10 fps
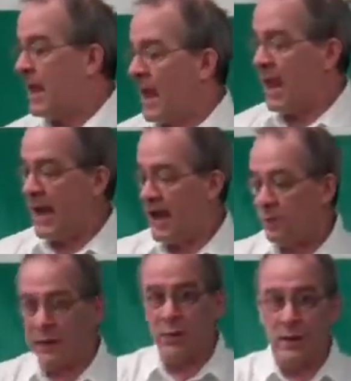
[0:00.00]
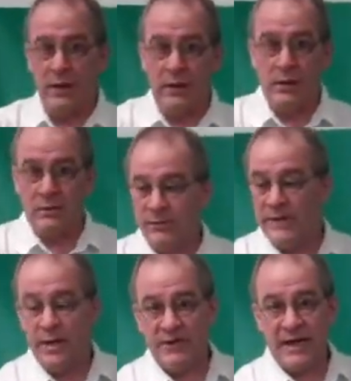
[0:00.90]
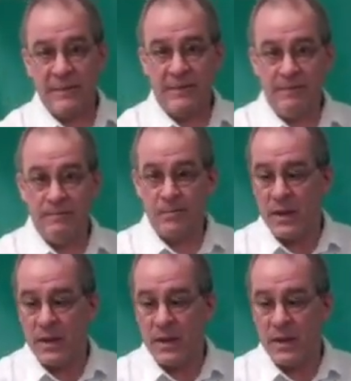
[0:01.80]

and we will videotape them.